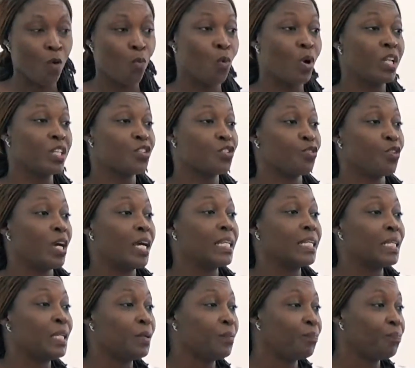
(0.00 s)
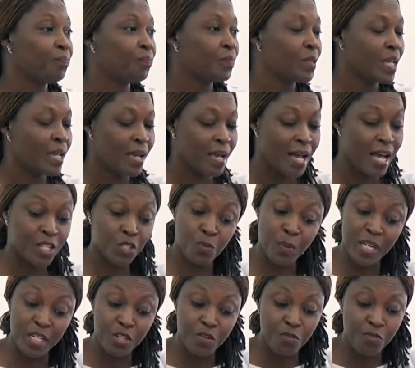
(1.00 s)
Walter Rodney. At
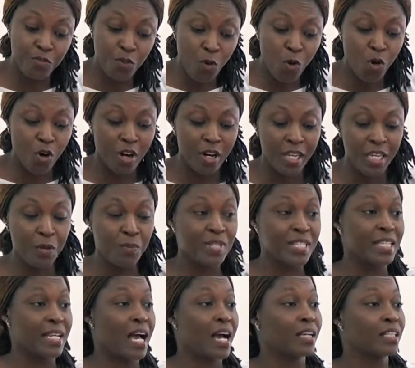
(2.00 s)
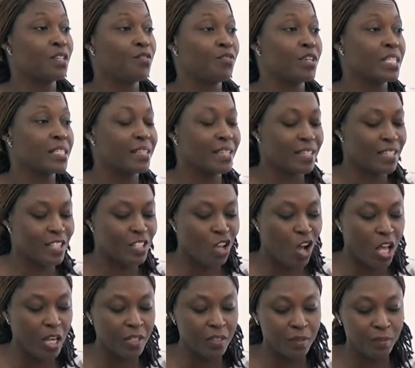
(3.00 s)
24, he was an activist and
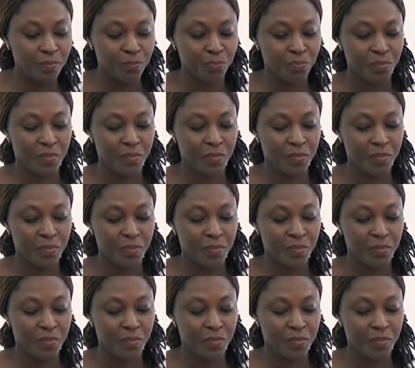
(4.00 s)
scholar.